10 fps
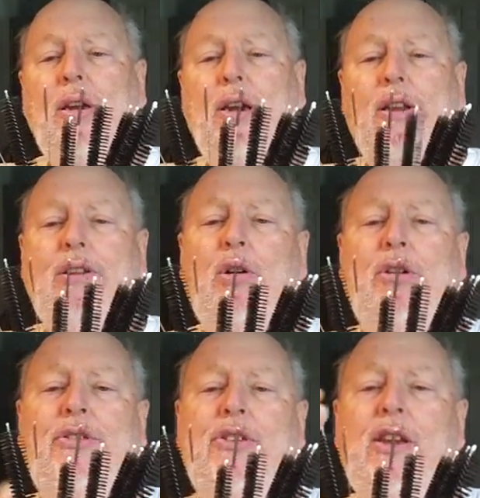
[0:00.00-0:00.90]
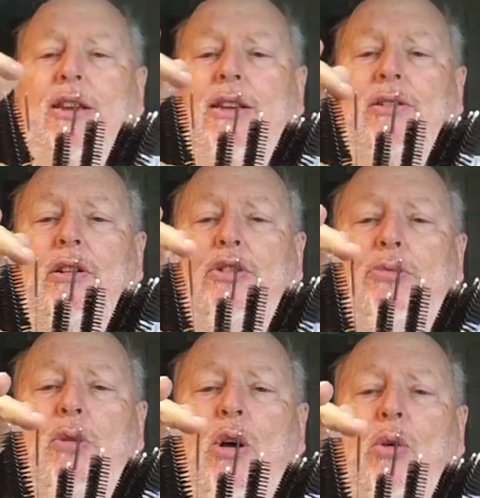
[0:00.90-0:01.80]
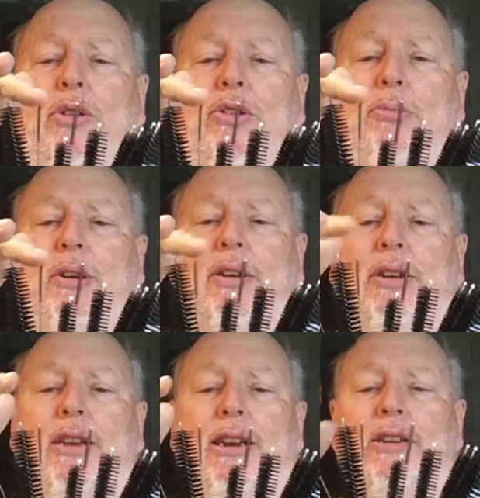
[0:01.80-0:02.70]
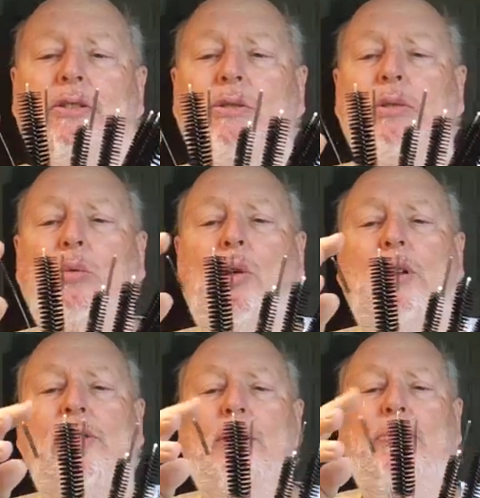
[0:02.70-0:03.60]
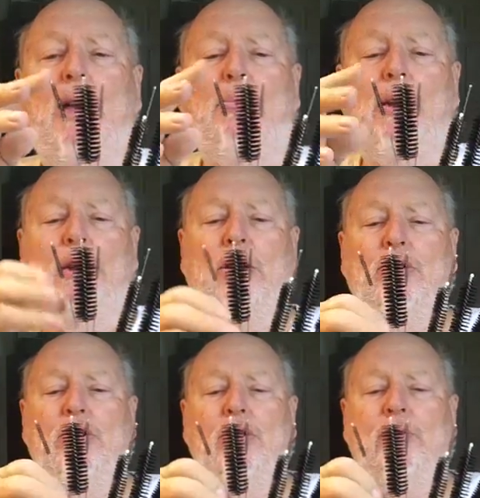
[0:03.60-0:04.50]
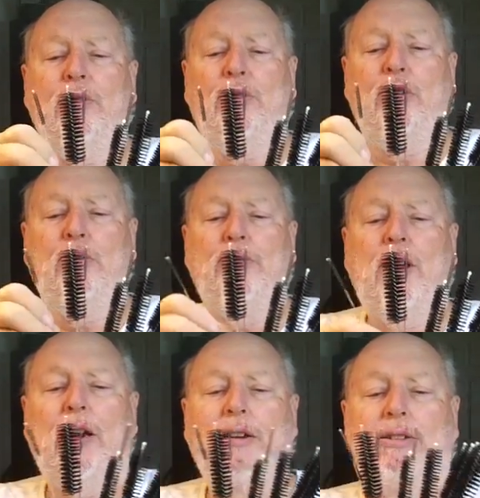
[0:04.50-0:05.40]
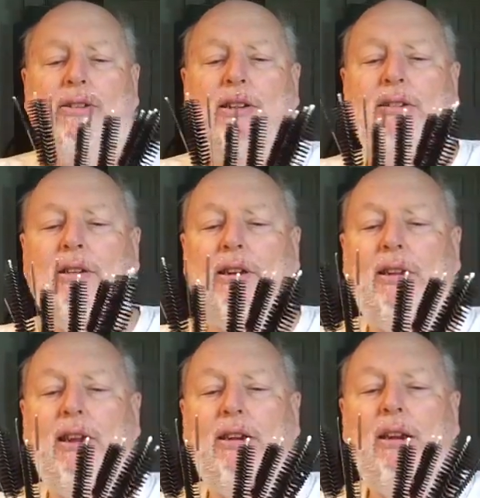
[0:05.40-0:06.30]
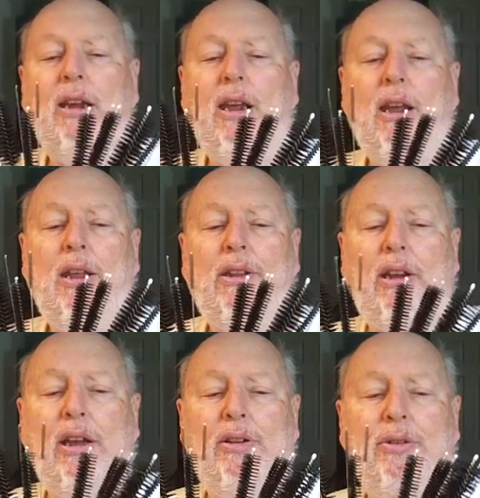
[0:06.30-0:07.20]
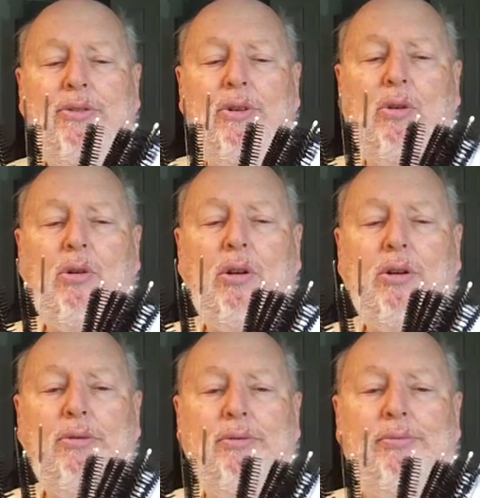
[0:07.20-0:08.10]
And it's hard to see these little small ones, but these are the ones that I plan on using for tube sockets, things like that. The others are,